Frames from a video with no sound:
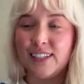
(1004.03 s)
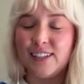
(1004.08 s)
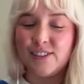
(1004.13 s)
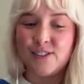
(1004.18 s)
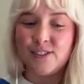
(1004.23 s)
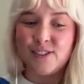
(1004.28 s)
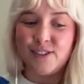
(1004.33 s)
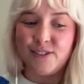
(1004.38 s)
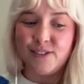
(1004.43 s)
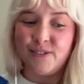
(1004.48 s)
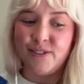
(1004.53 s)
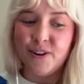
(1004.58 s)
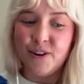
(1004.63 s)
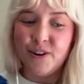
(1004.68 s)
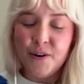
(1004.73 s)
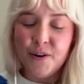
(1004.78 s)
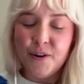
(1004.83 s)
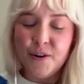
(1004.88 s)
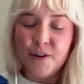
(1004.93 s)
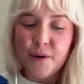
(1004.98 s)
And so
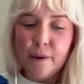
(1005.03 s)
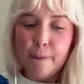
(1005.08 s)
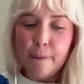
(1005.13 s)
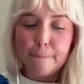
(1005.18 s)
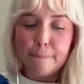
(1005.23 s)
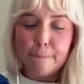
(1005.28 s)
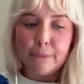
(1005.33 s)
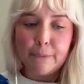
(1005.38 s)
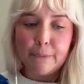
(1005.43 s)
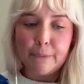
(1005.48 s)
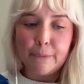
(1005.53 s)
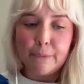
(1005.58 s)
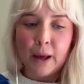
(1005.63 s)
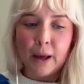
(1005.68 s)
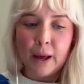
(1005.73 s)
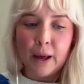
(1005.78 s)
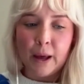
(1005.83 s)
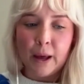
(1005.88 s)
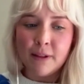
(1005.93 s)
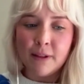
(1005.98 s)
I'm
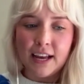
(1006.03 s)
like,